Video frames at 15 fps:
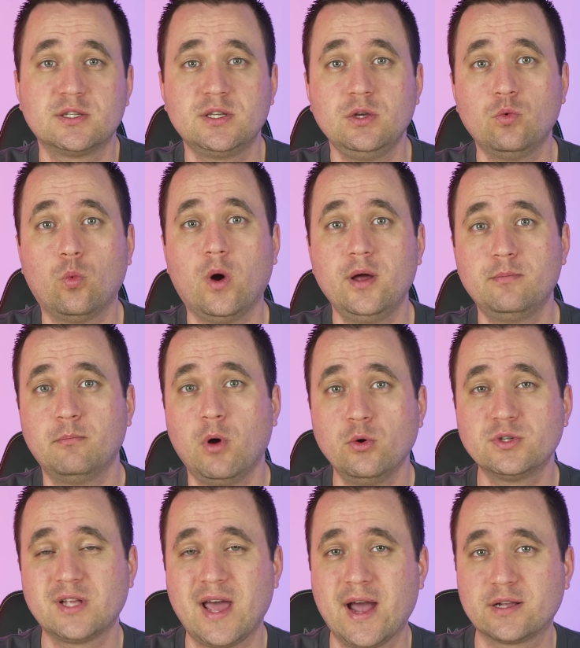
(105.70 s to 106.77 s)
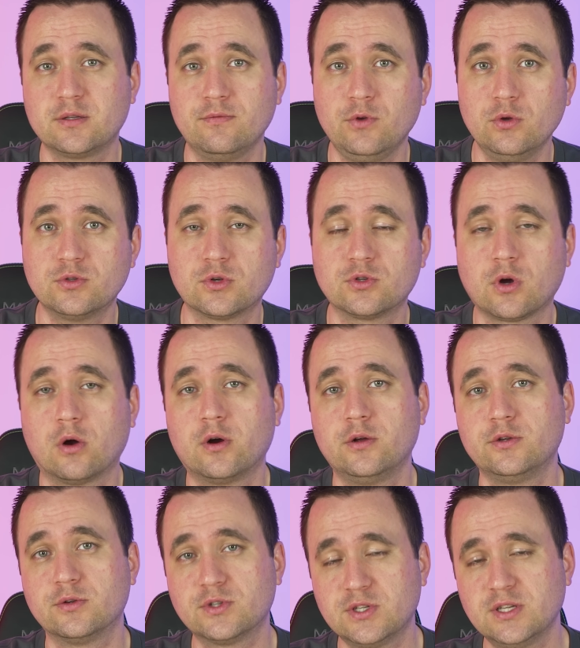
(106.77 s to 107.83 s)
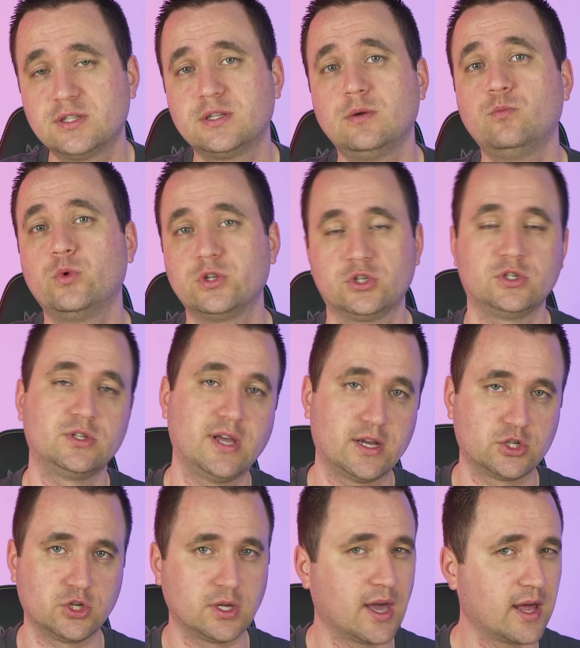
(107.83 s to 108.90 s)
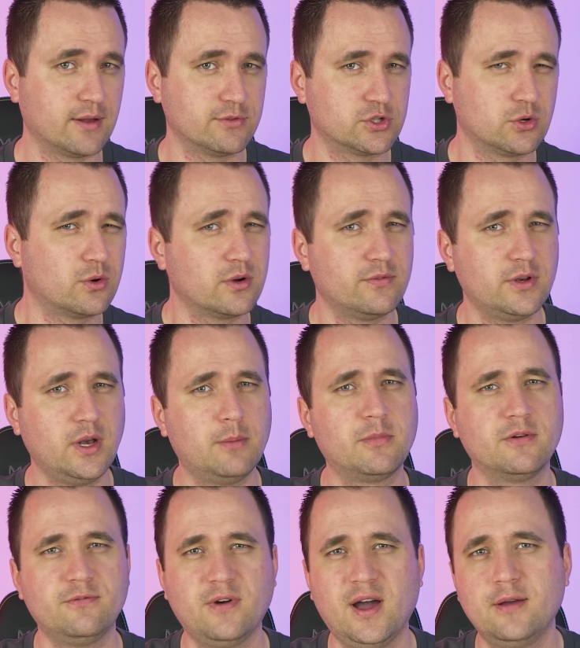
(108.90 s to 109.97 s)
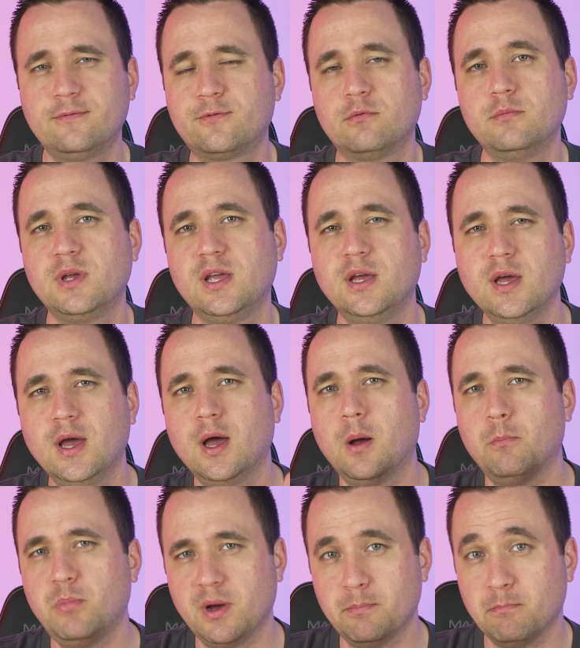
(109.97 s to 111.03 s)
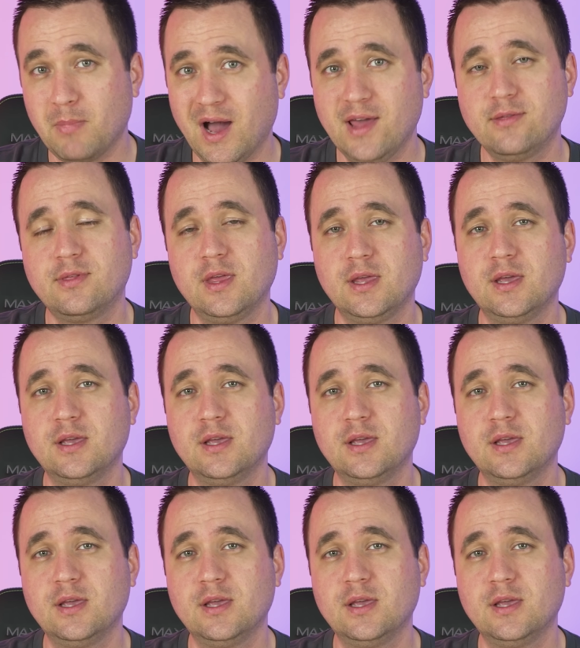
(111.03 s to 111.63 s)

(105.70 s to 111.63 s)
see what most active users are on your system, which is actually kind of sort of a number five for me, but my thing